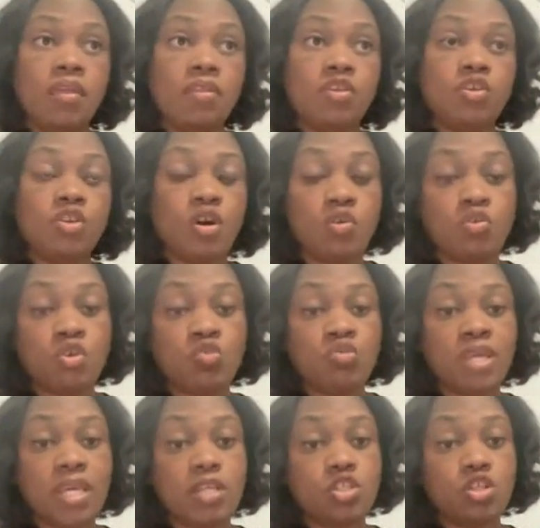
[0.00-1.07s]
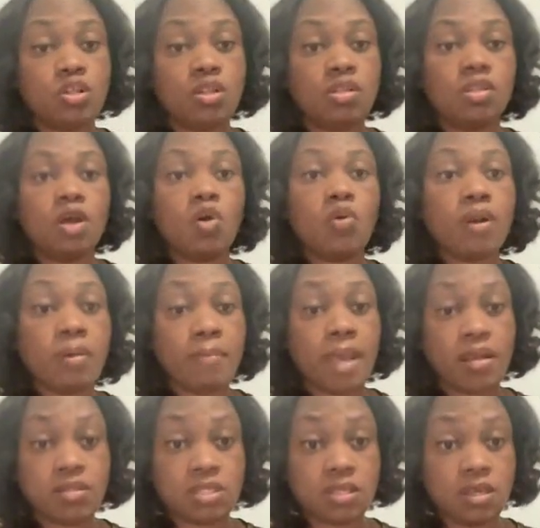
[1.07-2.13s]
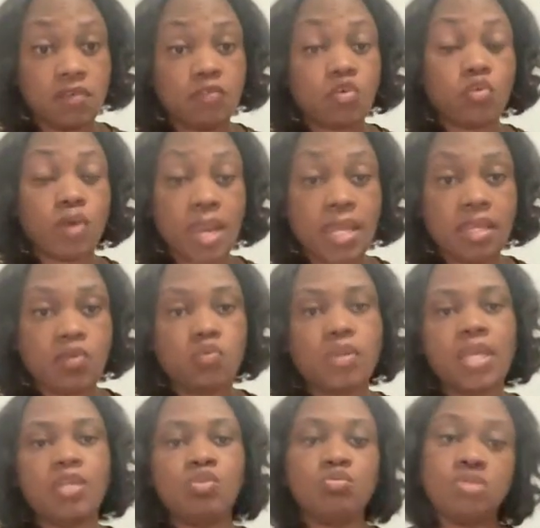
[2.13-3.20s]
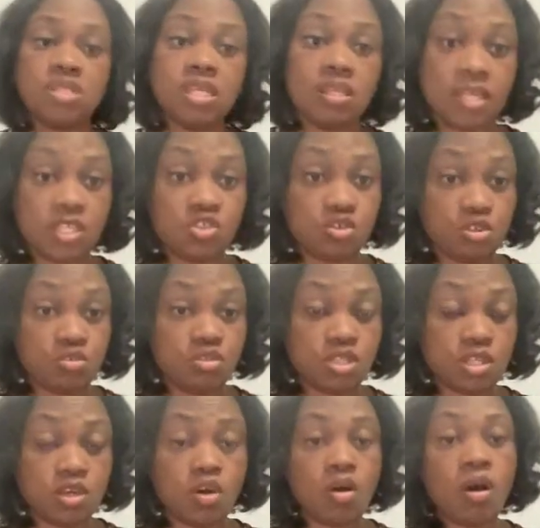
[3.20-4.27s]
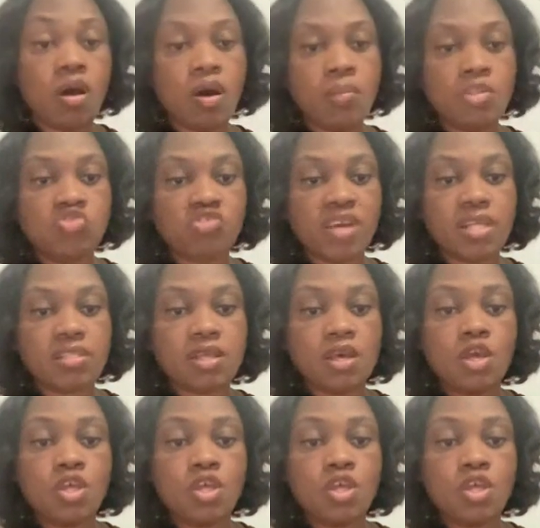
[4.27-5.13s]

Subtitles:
you get lower amounts of credit when they do see that you're using your home address.